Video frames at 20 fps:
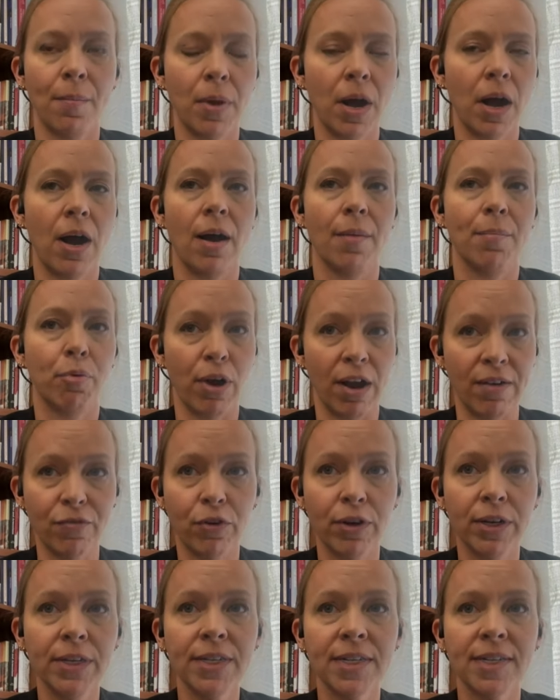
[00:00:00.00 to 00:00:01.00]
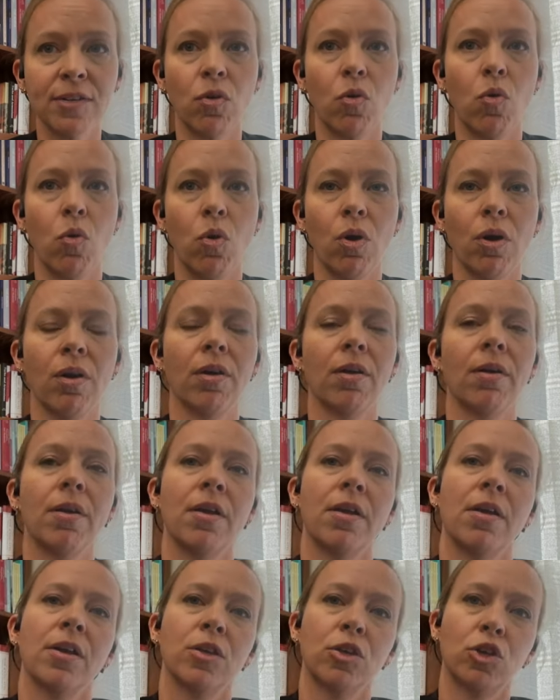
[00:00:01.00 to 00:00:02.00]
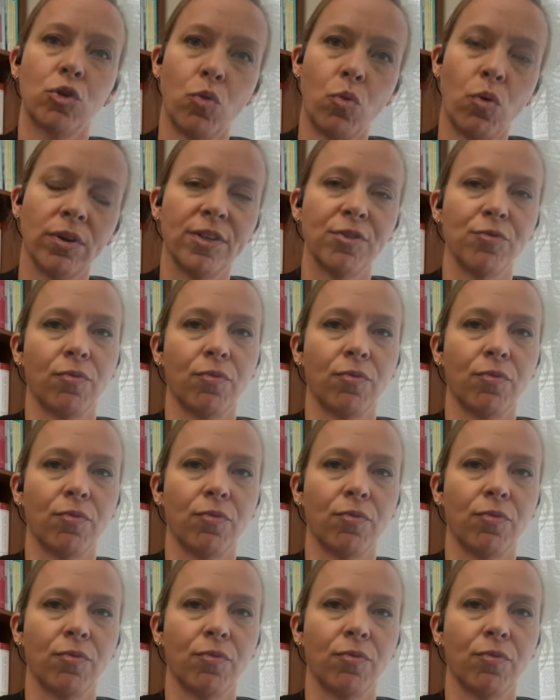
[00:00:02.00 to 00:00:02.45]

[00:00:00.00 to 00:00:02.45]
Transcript: uh, preference, or towards